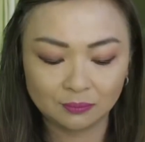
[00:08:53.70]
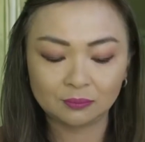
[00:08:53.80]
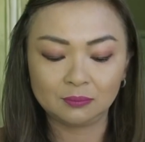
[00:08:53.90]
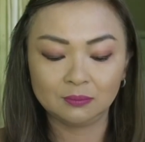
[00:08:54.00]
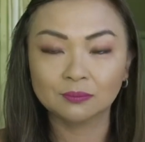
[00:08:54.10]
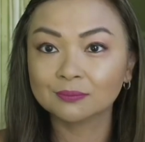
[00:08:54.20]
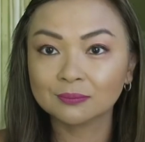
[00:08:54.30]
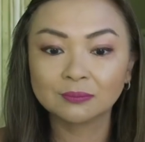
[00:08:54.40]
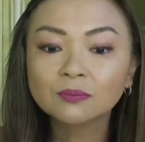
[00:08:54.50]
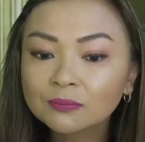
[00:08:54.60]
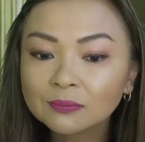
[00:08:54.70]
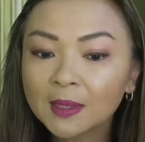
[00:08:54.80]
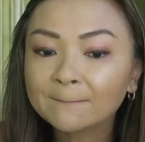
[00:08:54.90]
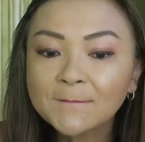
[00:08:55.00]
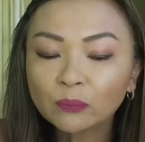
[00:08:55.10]
So since
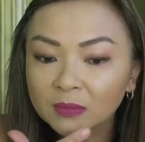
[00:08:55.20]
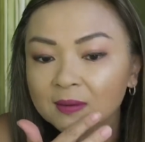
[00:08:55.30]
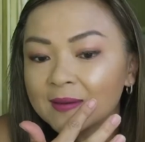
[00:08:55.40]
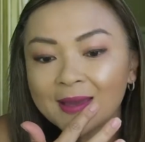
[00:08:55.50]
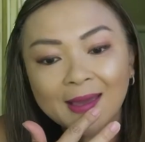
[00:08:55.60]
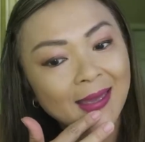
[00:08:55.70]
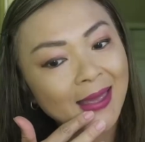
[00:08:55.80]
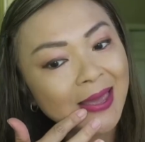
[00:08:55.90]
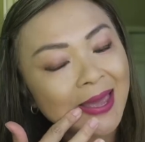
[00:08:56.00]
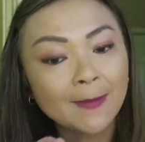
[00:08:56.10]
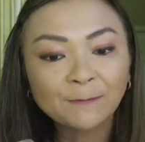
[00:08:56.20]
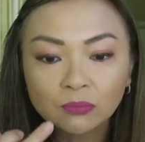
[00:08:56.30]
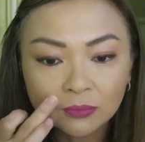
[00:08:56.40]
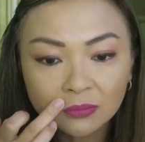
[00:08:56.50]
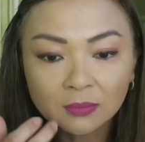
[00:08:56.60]
Anastasia liquid
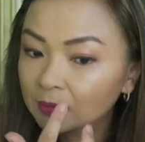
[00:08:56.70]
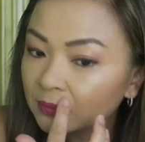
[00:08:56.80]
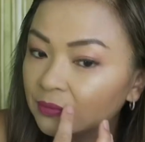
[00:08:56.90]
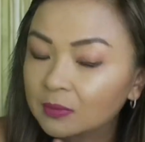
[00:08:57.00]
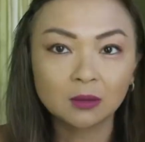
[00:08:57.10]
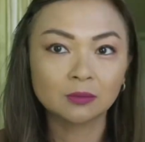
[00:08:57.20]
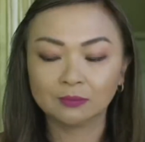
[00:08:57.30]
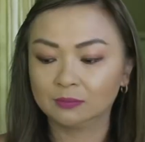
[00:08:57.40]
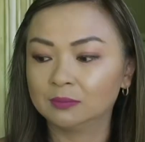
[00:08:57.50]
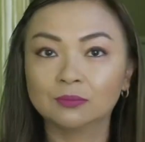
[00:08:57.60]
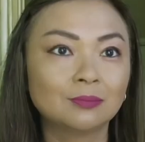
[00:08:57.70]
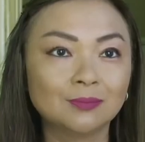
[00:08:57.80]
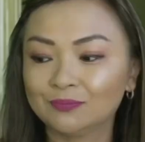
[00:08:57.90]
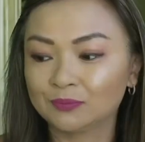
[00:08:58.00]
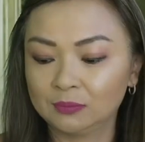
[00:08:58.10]
lipstick can tend to be drying to
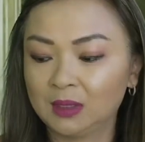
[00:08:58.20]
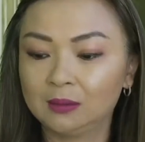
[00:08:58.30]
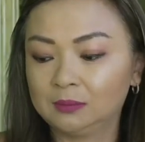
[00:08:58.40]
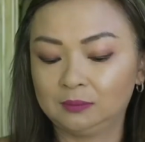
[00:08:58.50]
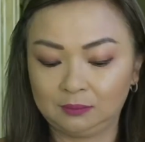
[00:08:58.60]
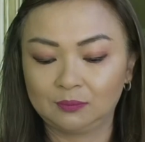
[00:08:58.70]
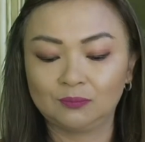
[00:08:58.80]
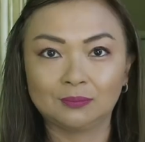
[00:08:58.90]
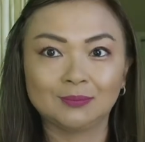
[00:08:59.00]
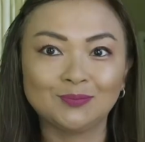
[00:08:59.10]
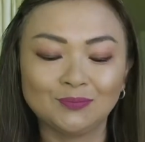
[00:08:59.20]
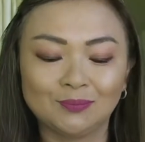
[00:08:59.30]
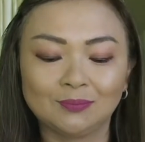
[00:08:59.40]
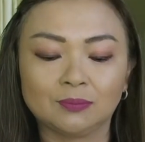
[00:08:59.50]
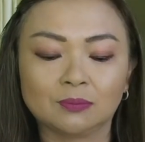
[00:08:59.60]
my lips, so I'll
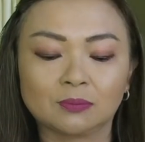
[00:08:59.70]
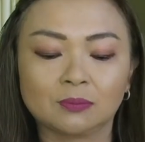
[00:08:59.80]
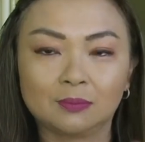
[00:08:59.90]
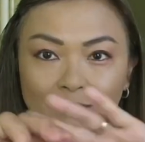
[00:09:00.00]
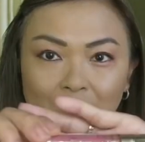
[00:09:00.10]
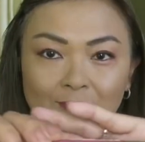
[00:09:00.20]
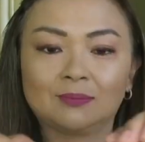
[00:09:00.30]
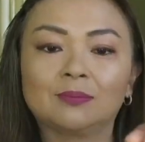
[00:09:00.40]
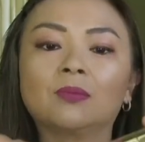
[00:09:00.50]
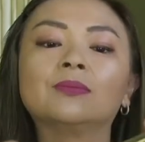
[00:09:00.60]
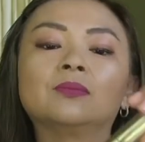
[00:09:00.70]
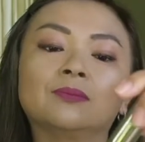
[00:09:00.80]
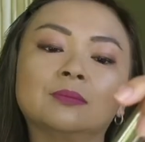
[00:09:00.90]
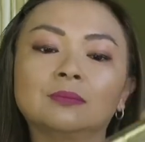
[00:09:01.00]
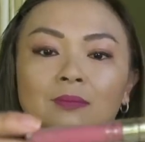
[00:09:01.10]
put a little bit of this
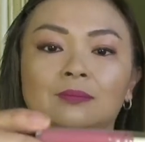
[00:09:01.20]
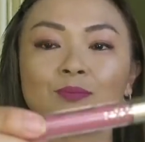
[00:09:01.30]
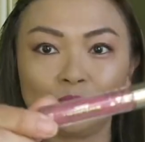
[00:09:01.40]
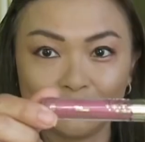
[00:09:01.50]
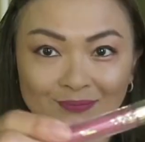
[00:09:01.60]
ColourPop